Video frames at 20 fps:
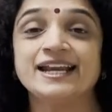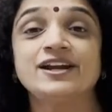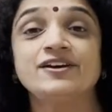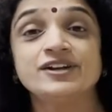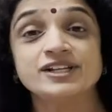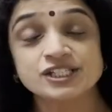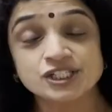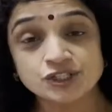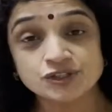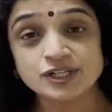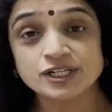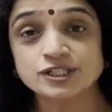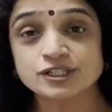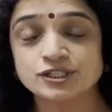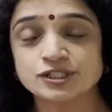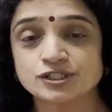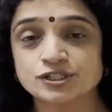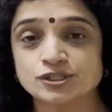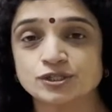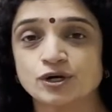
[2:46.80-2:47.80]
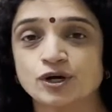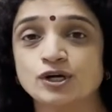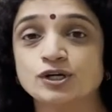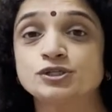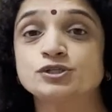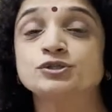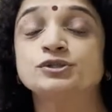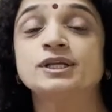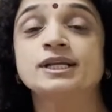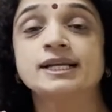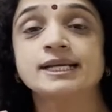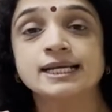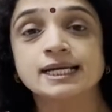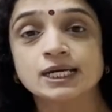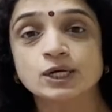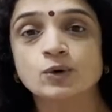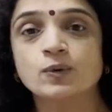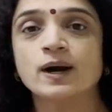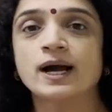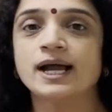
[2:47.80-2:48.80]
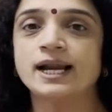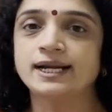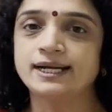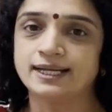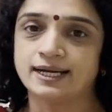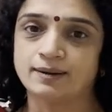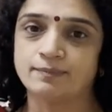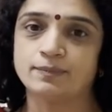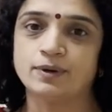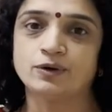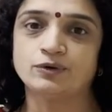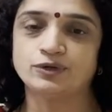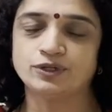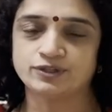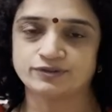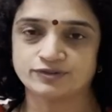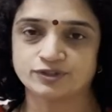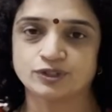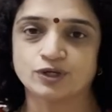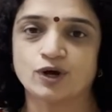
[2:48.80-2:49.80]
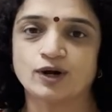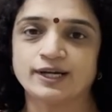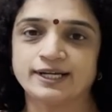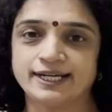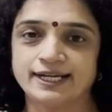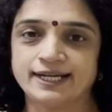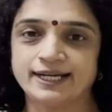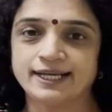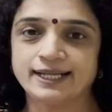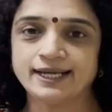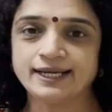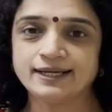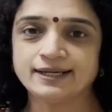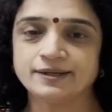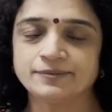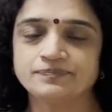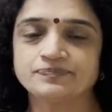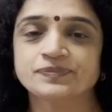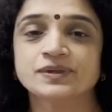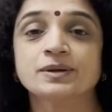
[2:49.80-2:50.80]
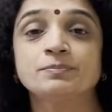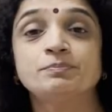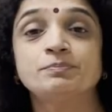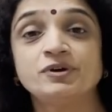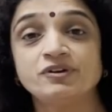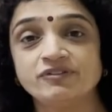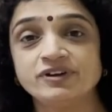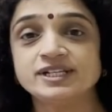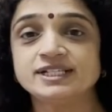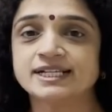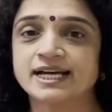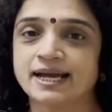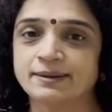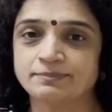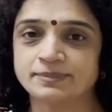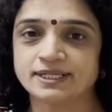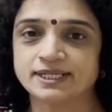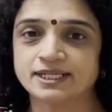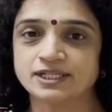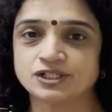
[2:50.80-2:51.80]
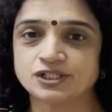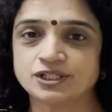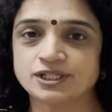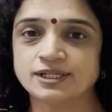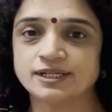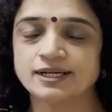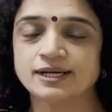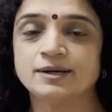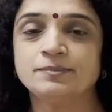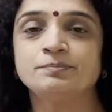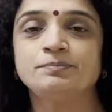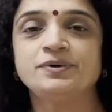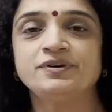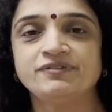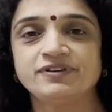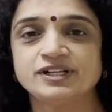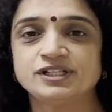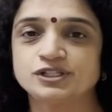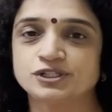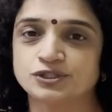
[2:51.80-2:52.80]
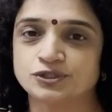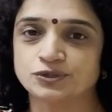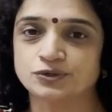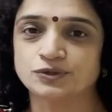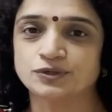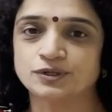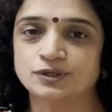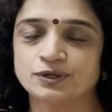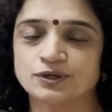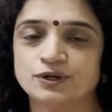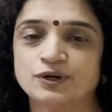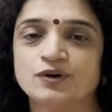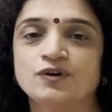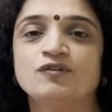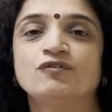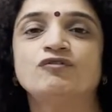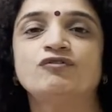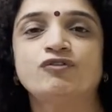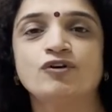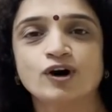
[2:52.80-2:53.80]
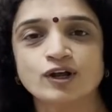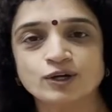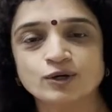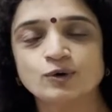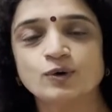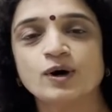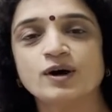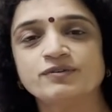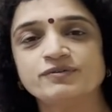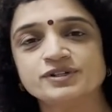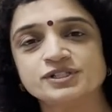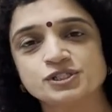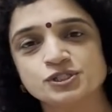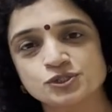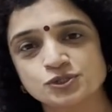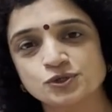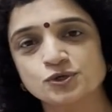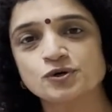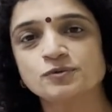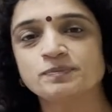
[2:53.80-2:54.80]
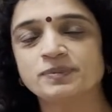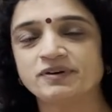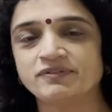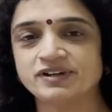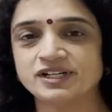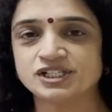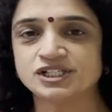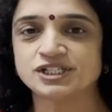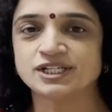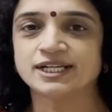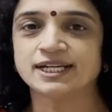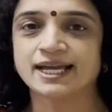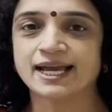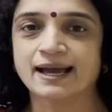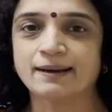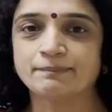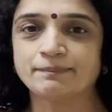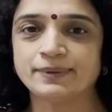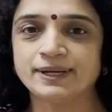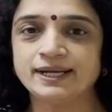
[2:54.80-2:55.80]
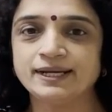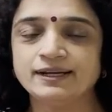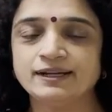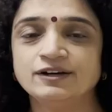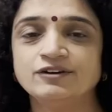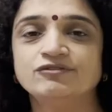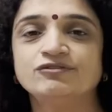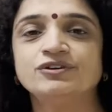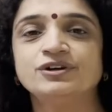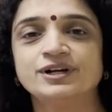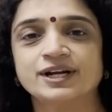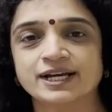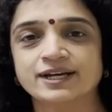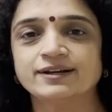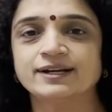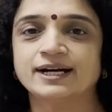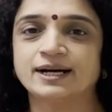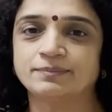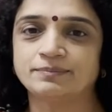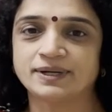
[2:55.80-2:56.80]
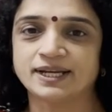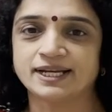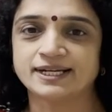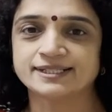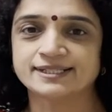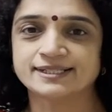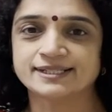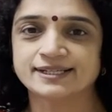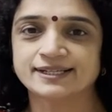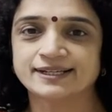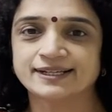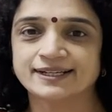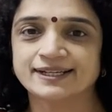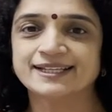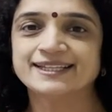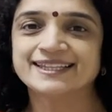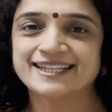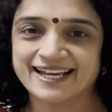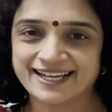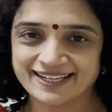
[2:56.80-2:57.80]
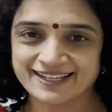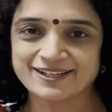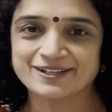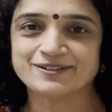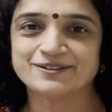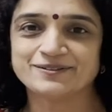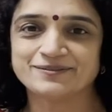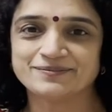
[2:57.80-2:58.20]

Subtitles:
Restrict your salt to the required amount of salt intake. Prevent hypertension, prevent stroke. Follow our stroke prevention campaign for regular updates. Thank you.